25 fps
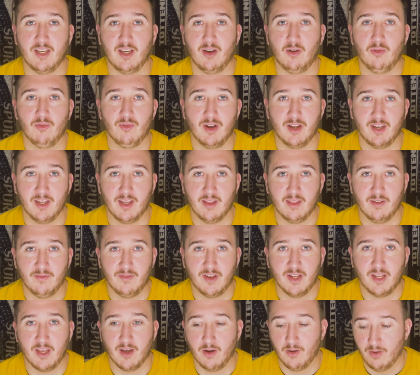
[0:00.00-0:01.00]
it already in the
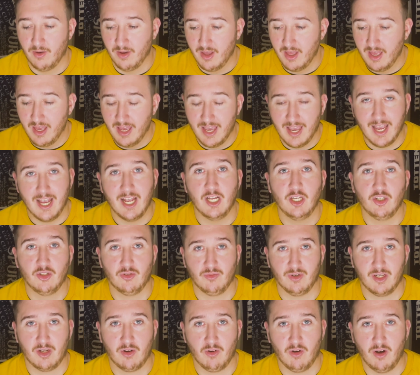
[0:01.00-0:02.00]
video,
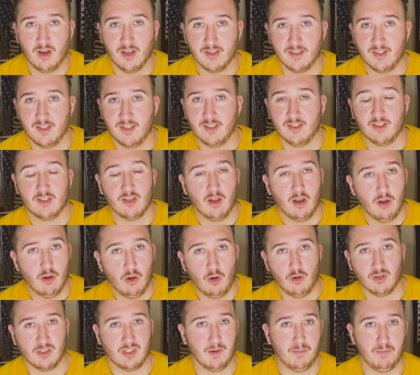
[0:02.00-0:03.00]
injury crisis to
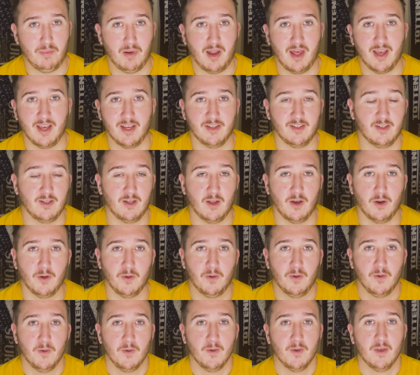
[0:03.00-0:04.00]
lots of players. You know,
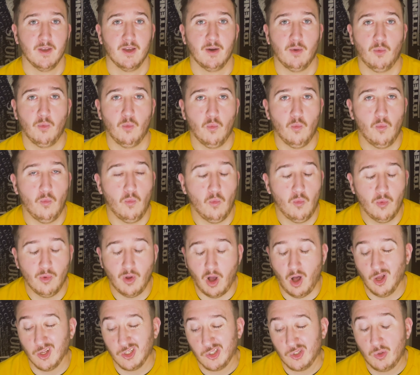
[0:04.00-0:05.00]

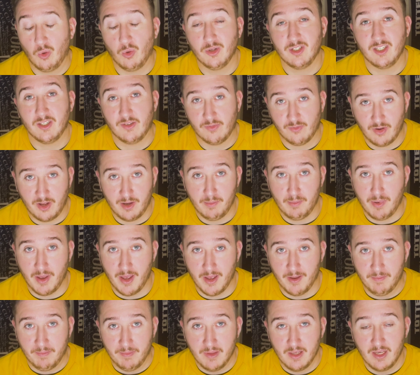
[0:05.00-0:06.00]
our squad is
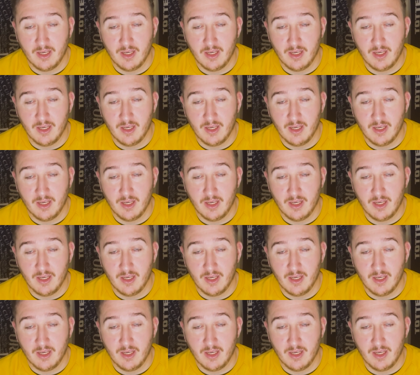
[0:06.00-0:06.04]
threadbare.